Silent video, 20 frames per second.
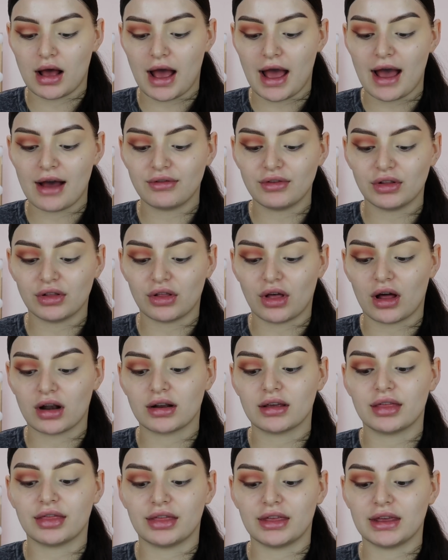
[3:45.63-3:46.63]
I have a lot
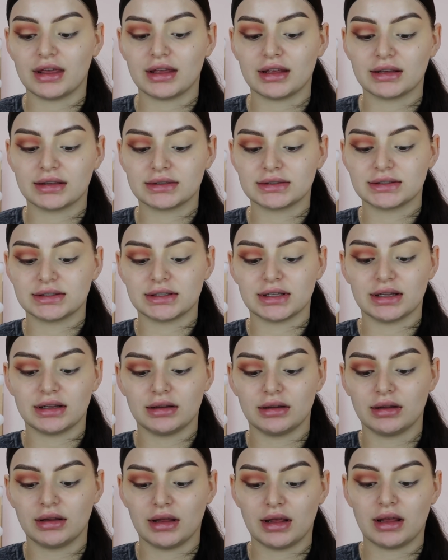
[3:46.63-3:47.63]
of things
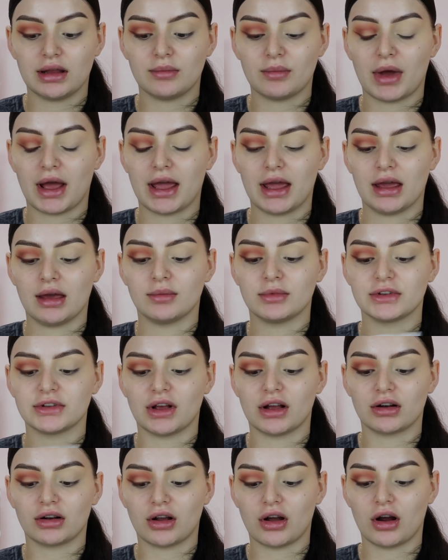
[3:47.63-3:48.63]
in my
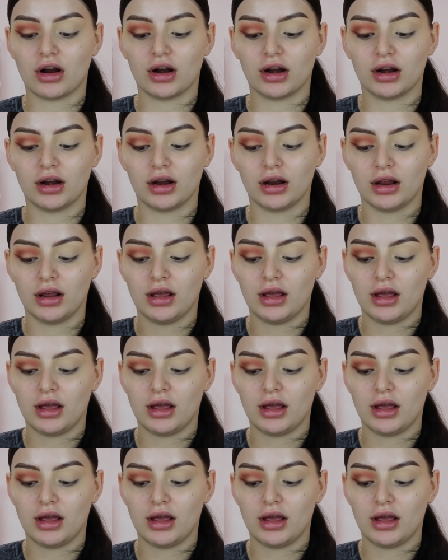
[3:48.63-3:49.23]
Amazon cart.